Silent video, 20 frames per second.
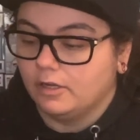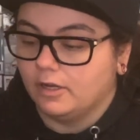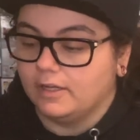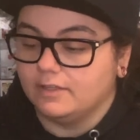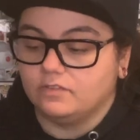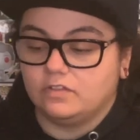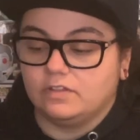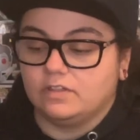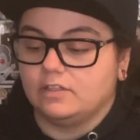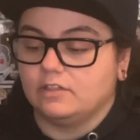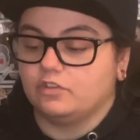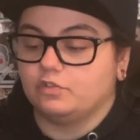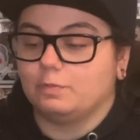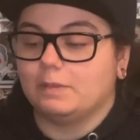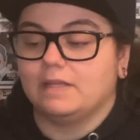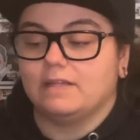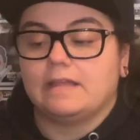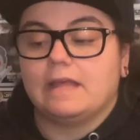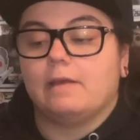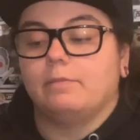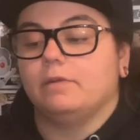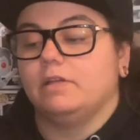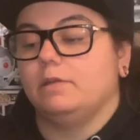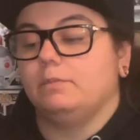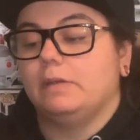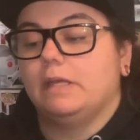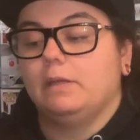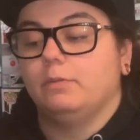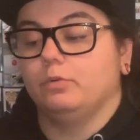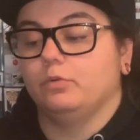I didn't expect that many
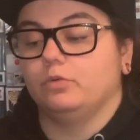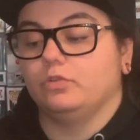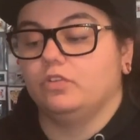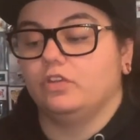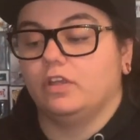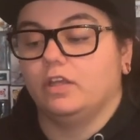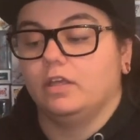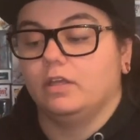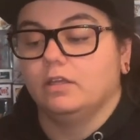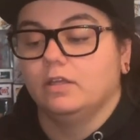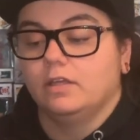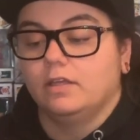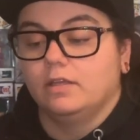people to